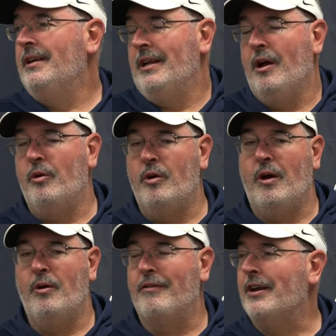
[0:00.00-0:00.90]
You know,
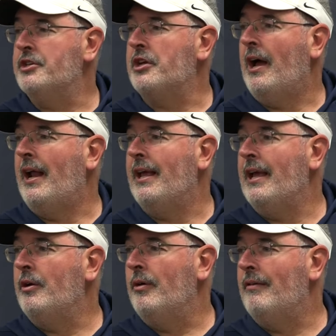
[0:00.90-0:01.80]
whoever gets a hot
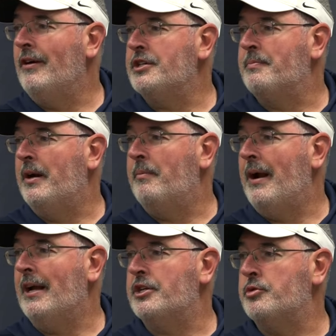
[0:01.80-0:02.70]
hand or whoever has a better
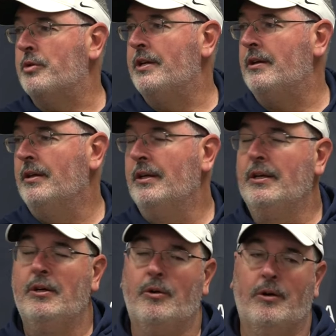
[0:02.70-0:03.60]
practice week
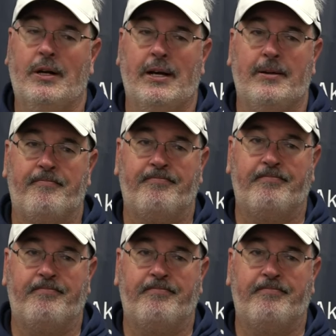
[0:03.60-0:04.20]
or